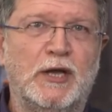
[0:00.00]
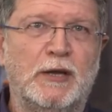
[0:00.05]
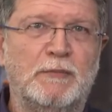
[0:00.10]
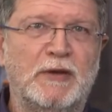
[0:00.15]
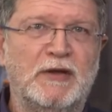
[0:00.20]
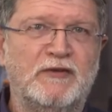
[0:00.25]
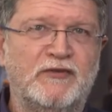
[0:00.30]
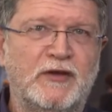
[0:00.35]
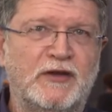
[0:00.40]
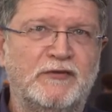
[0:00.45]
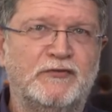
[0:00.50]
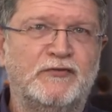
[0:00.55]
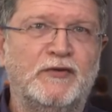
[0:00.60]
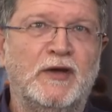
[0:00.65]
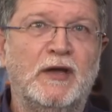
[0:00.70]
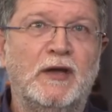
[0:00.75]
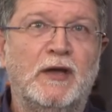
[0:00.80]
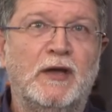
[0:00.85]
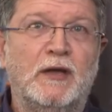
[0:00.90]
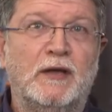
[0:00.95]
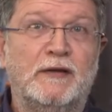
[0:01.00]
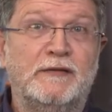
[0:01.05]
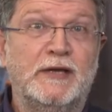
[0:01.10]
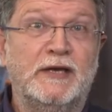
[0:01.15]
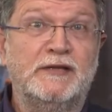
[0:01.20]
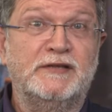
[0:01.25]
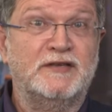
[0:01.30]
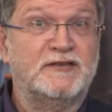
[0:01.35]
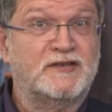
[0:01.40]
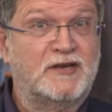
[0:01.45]
MFF
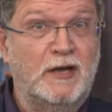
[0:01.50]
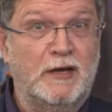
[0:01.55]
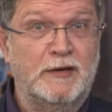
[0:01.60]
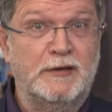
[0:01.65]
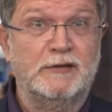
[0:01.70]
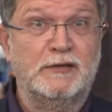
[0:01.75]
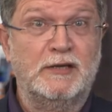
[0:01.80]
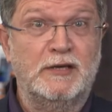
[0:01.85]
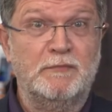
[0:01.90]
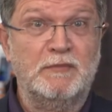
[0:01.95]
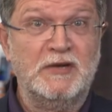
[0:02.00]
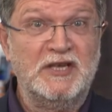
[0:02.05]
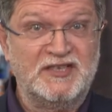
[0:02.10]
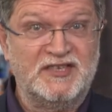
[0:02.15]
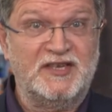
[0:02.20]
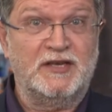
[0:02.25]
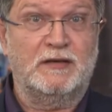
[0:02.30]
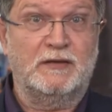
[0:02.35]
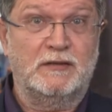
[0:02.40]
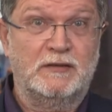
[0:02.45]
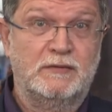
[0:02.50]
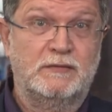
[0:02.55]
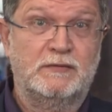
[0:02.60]
that is currently missing.